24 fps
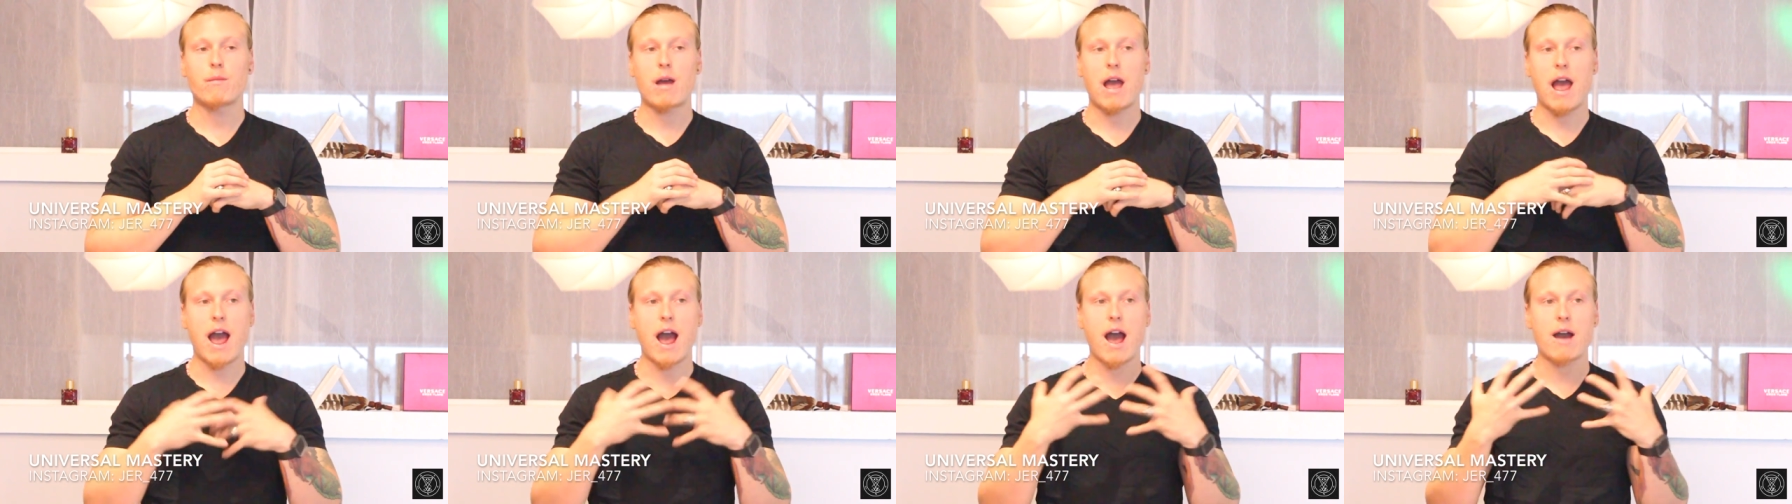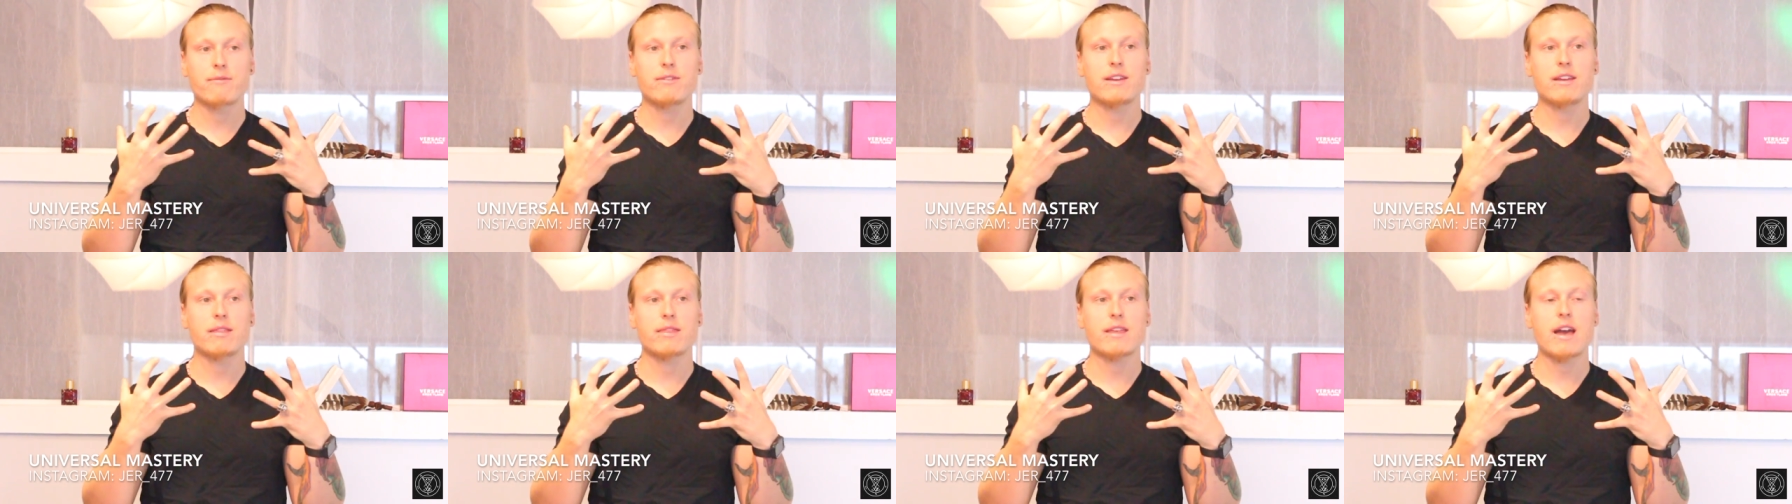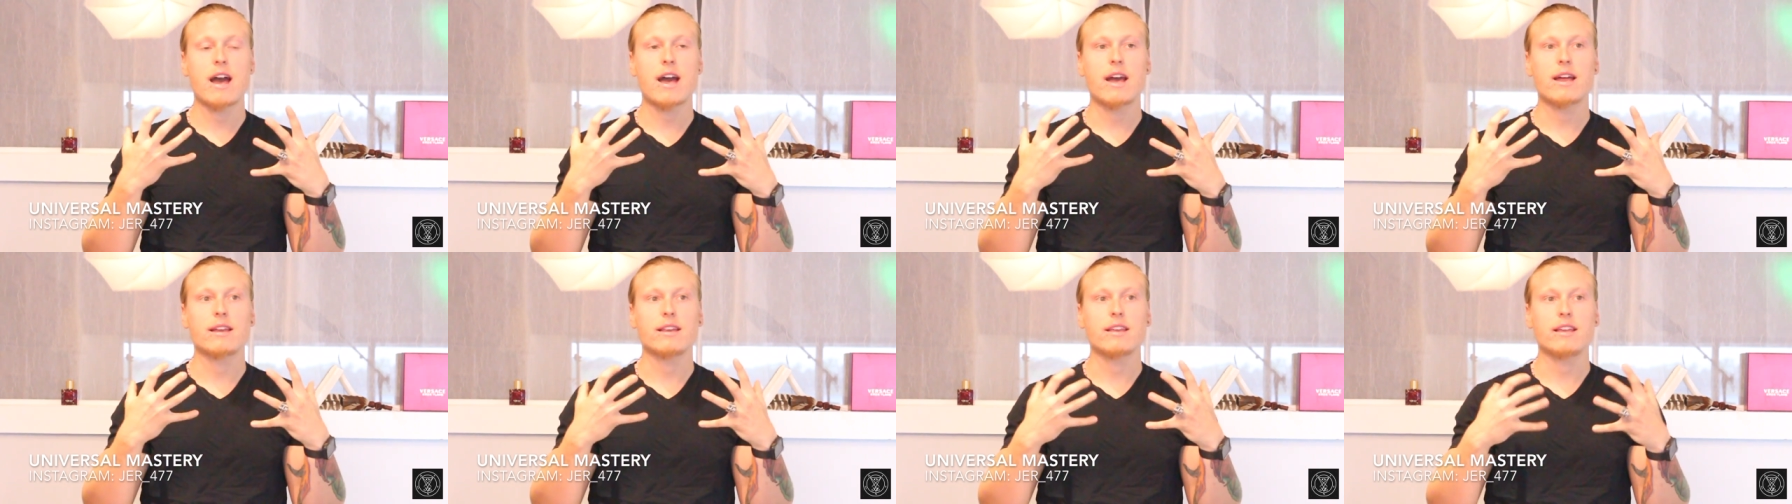having
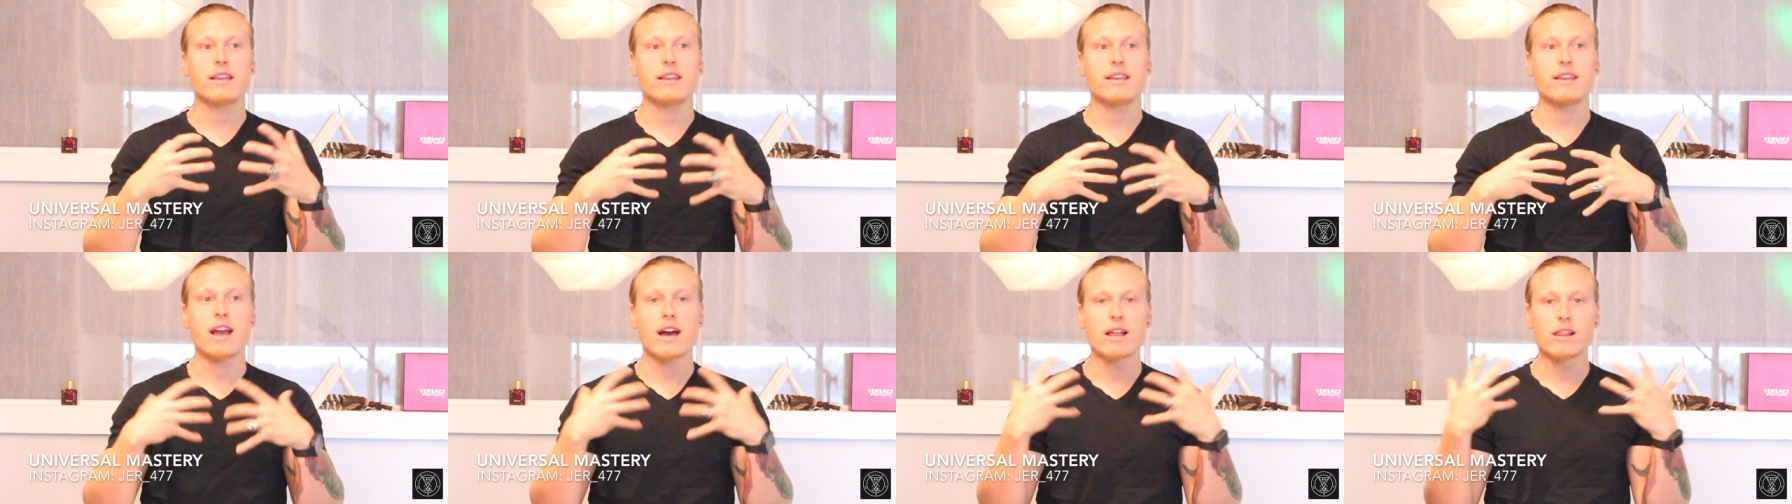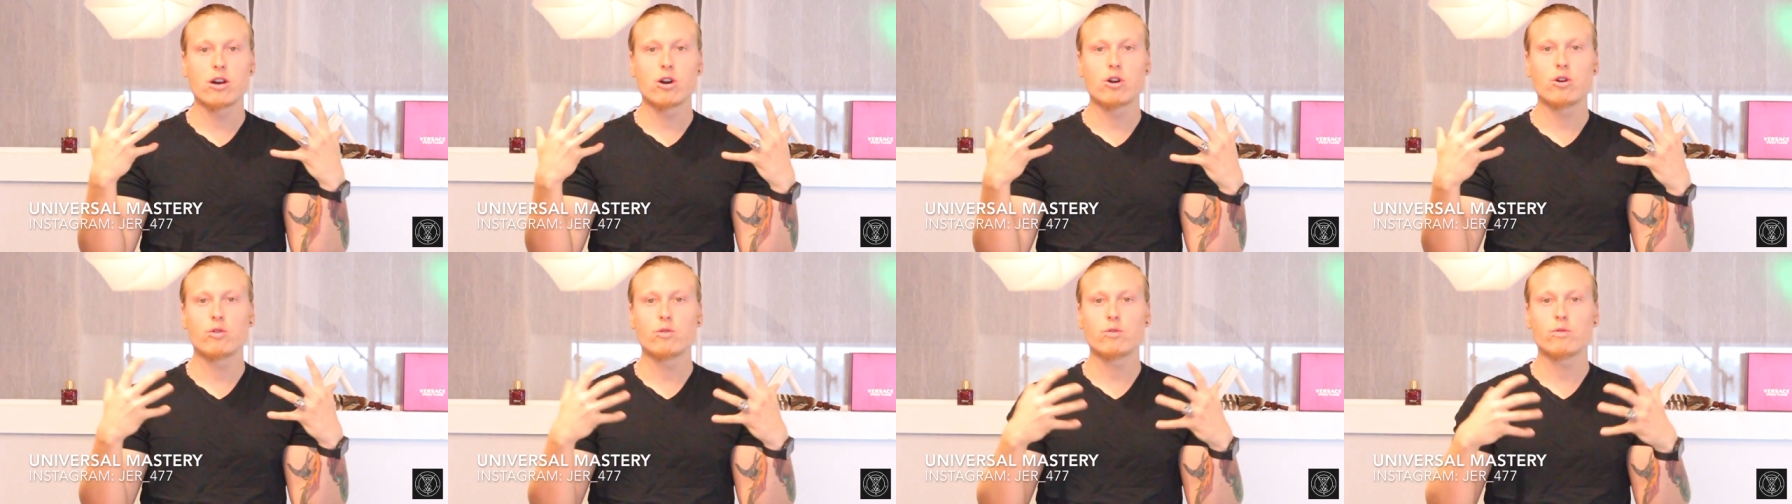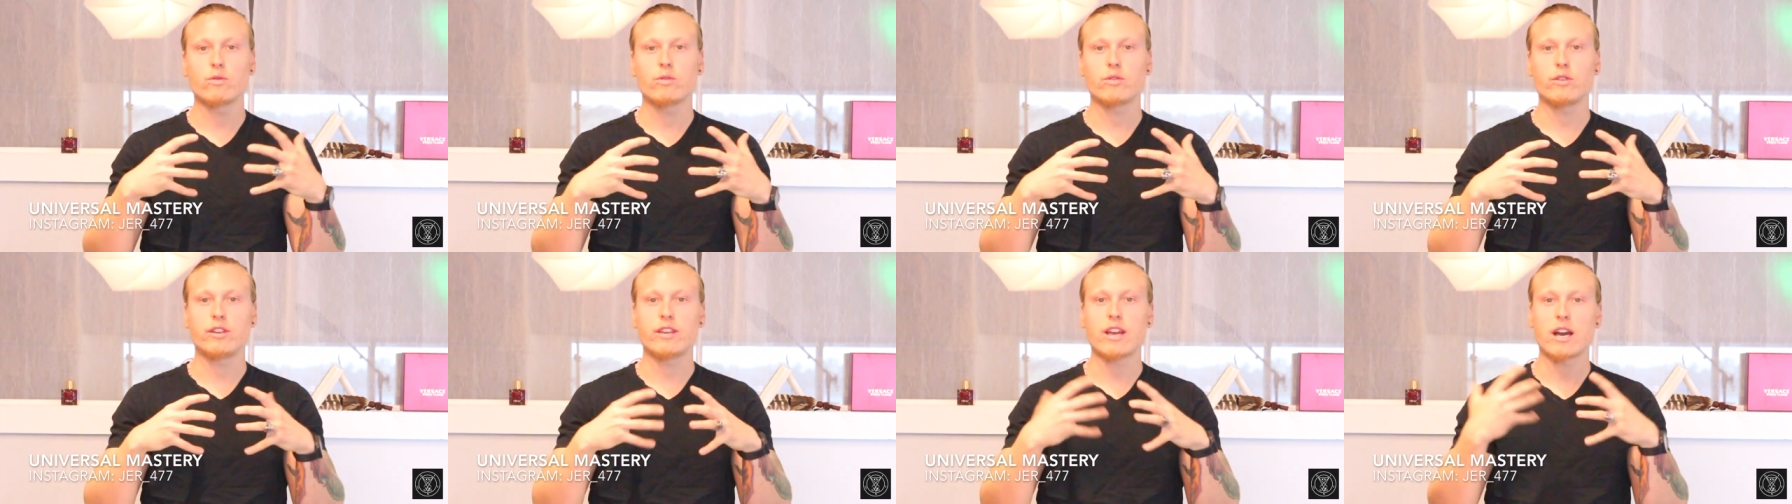that
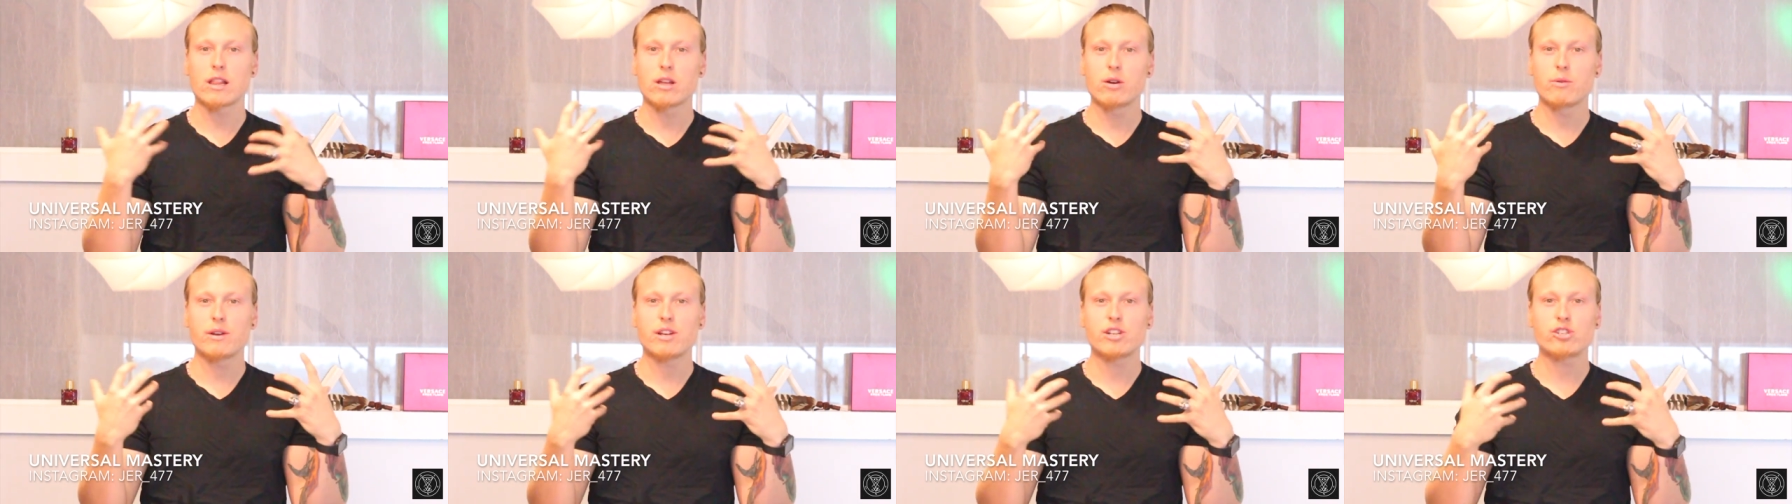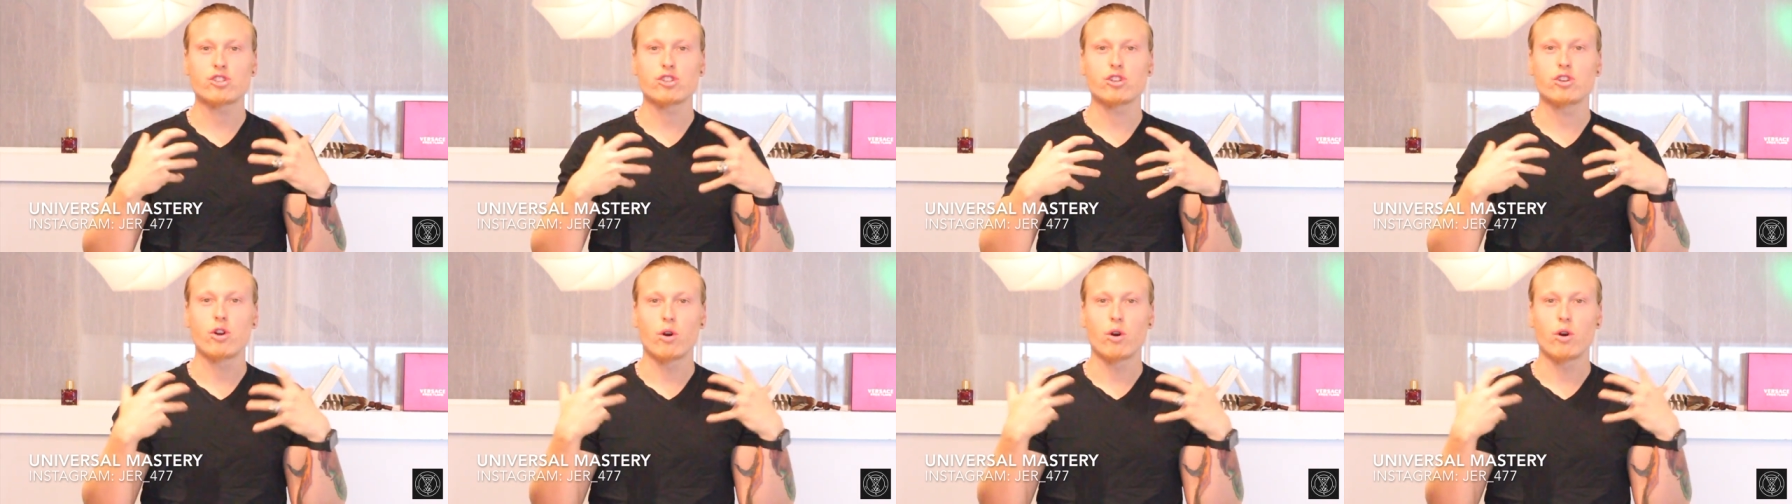yellow, yellowish,